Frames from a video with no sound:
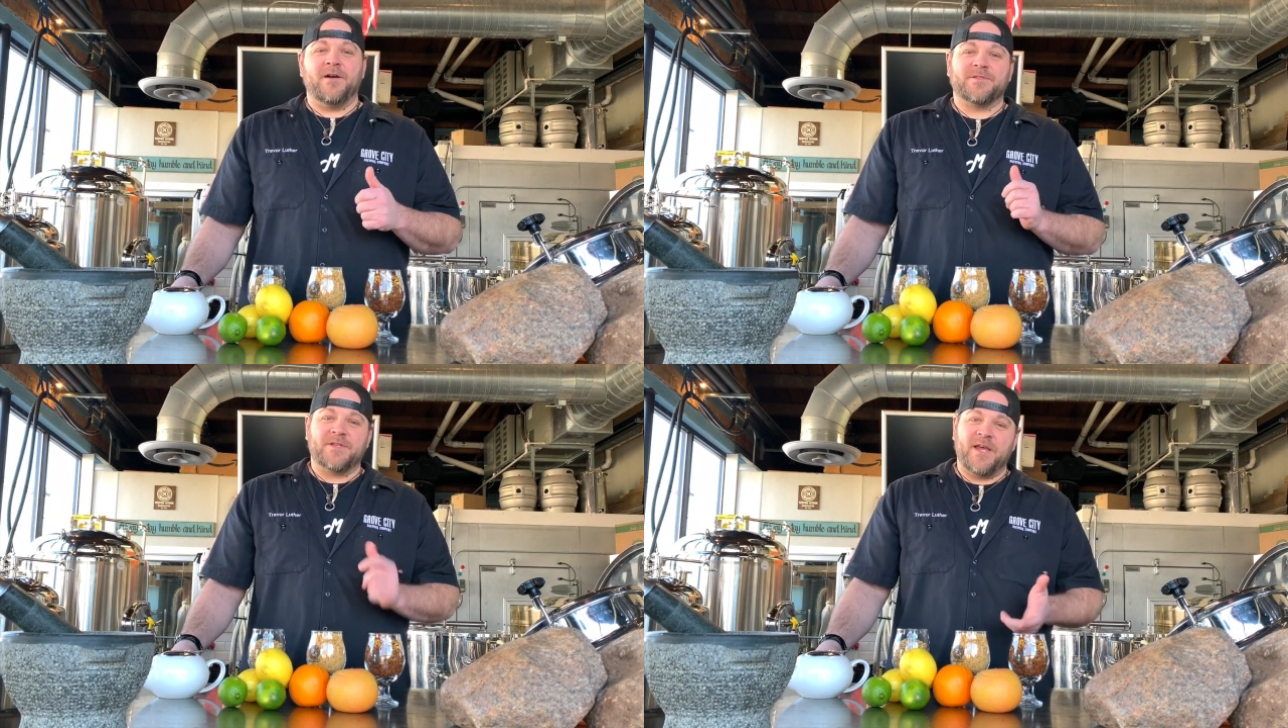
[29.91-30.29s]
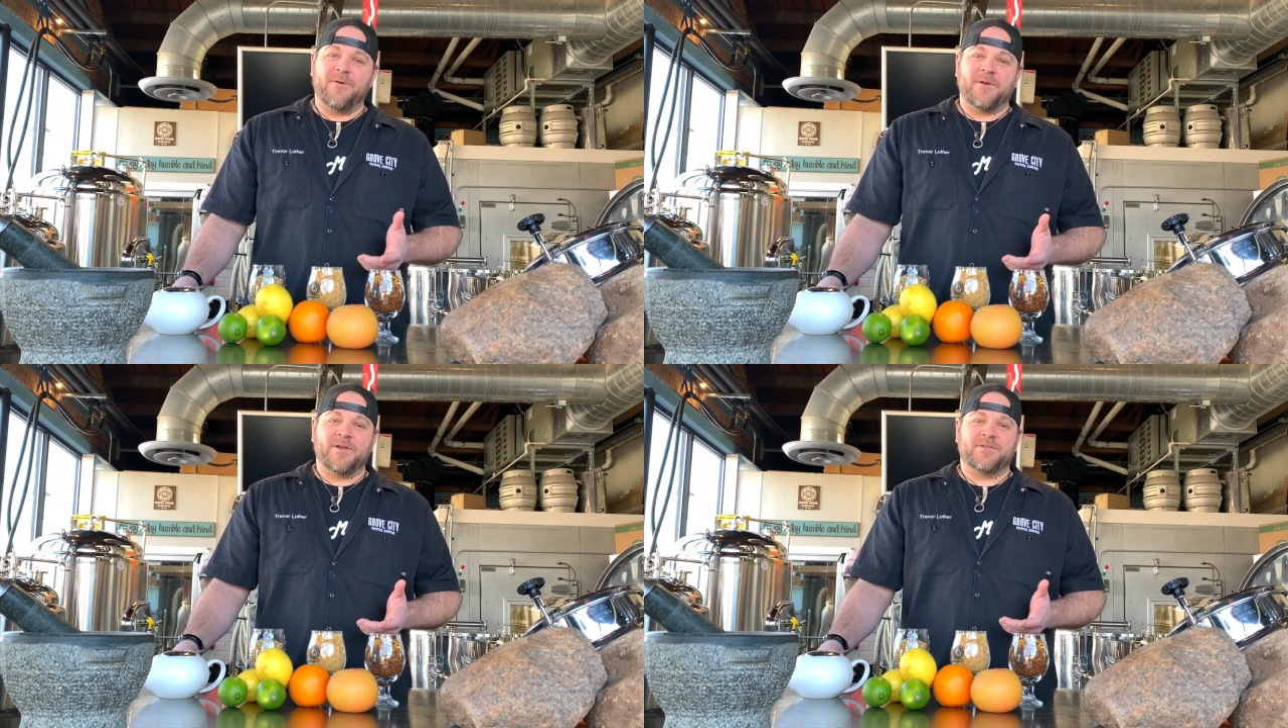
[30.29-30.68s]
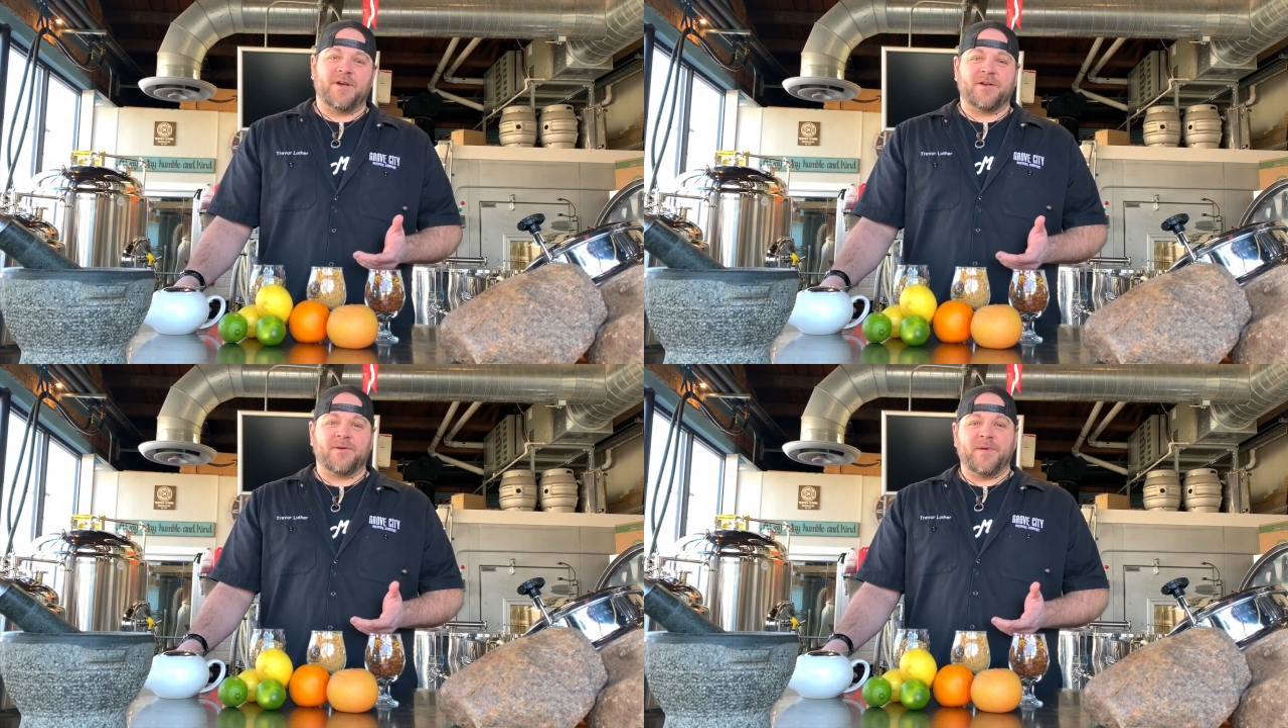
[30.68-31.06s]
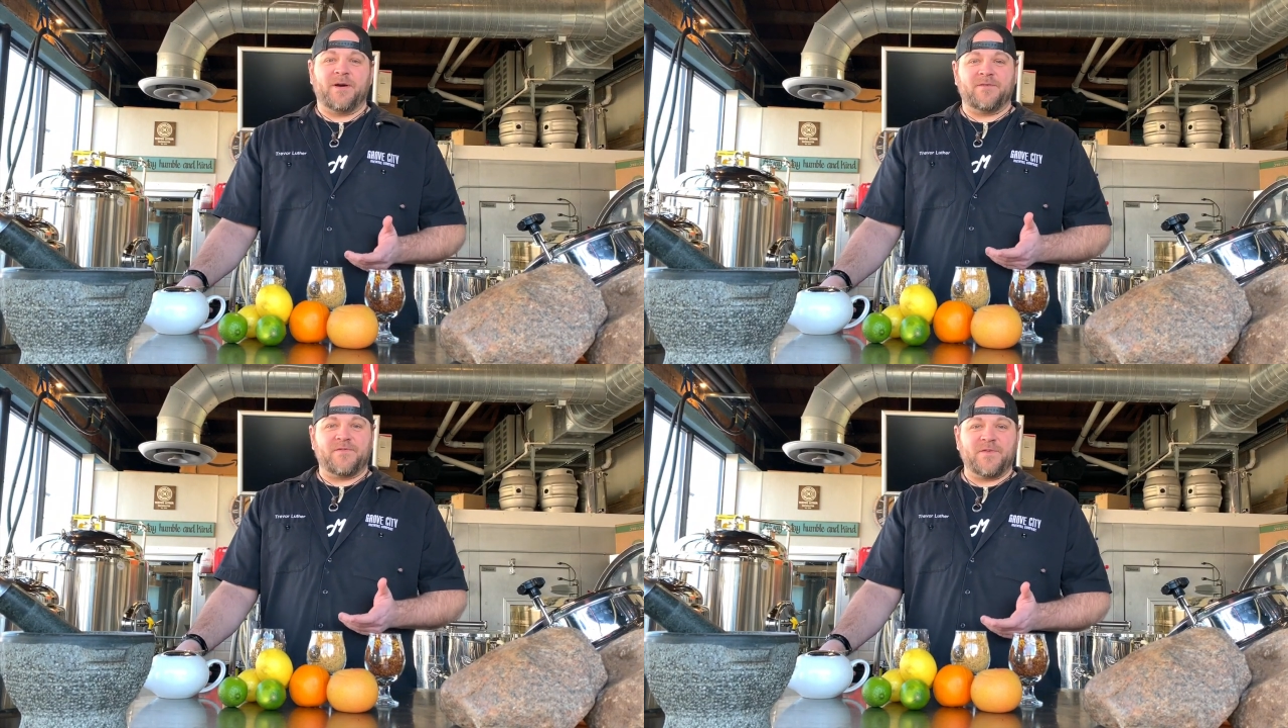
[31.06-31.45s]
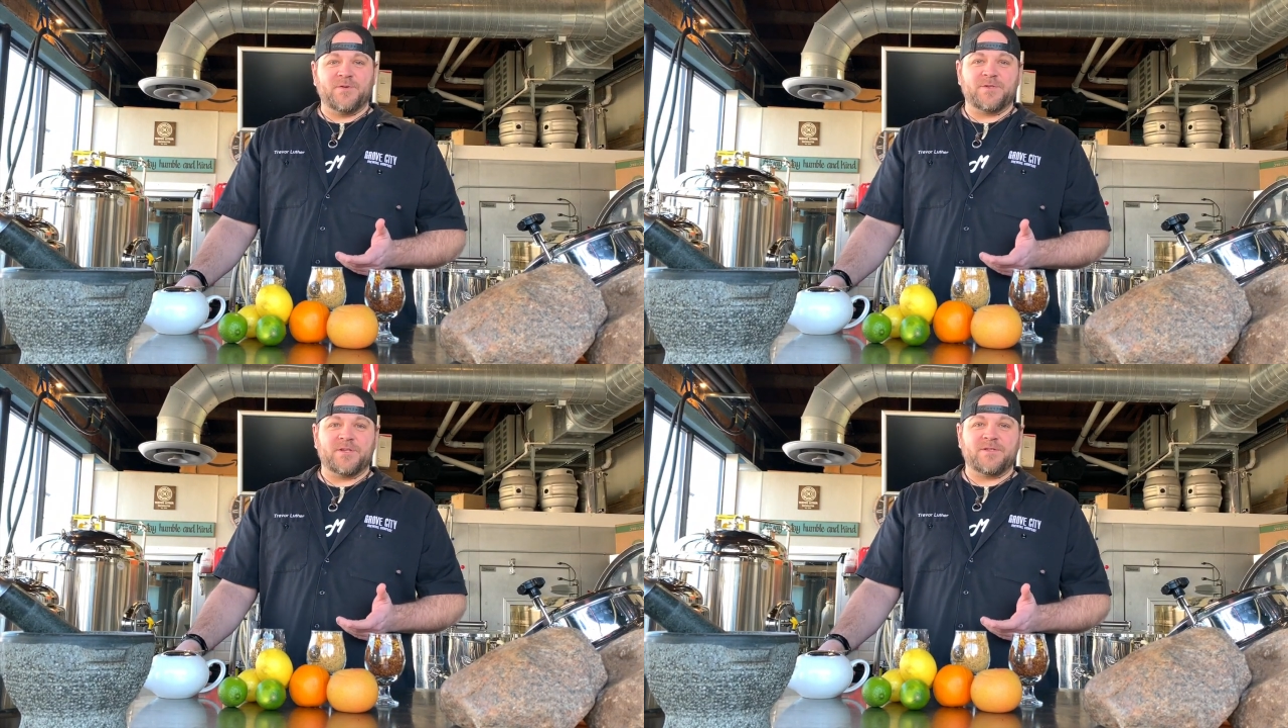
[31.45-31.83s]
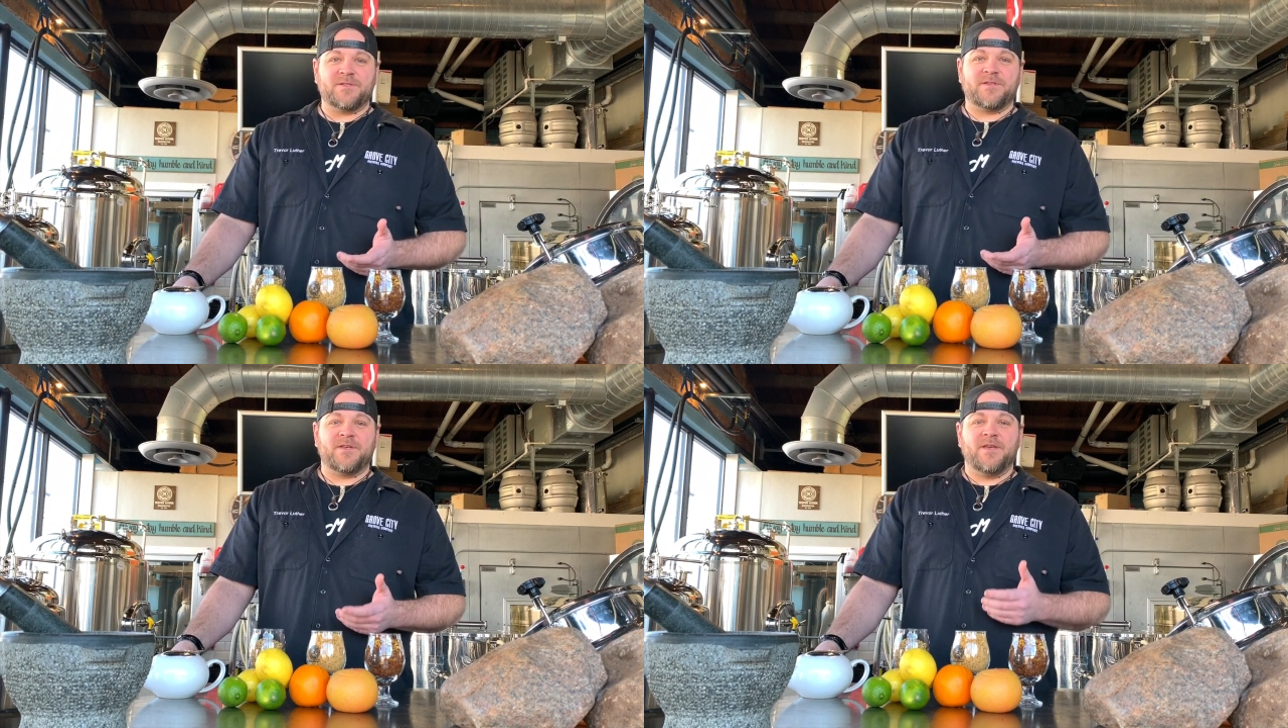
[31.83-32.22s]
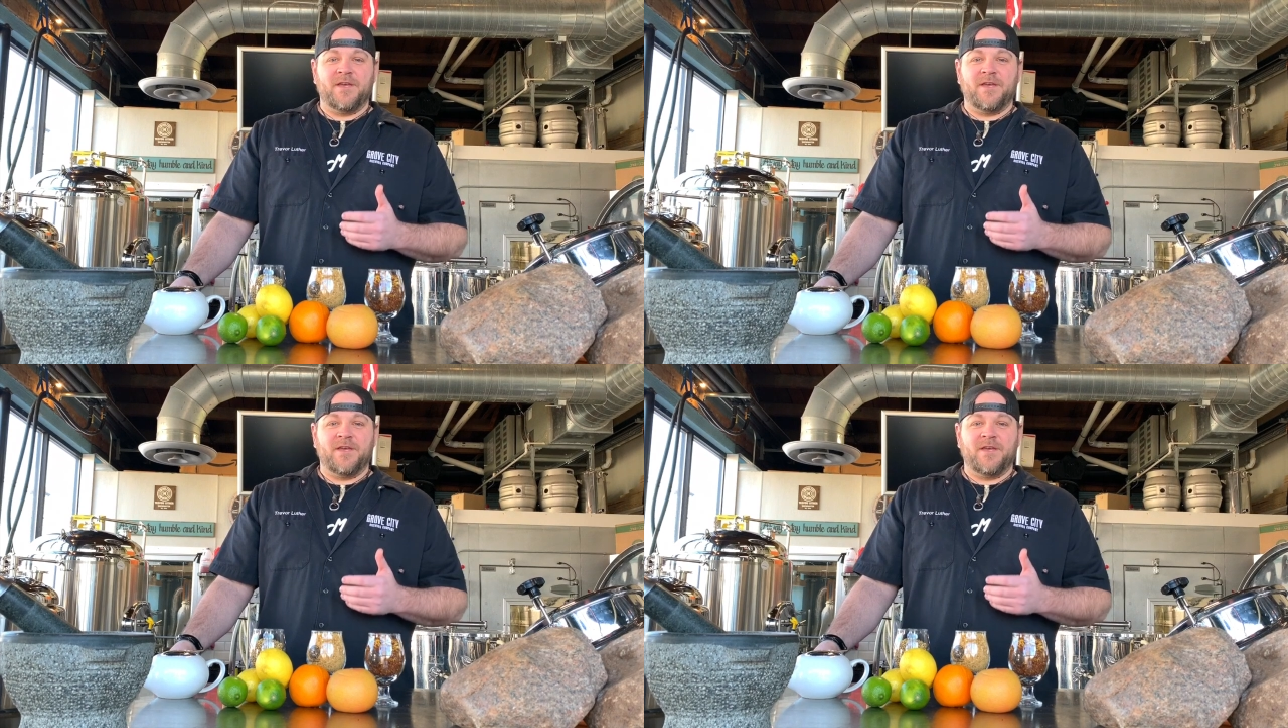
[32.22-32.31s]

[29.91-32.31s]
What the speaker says: Today we're going to talk about infusions,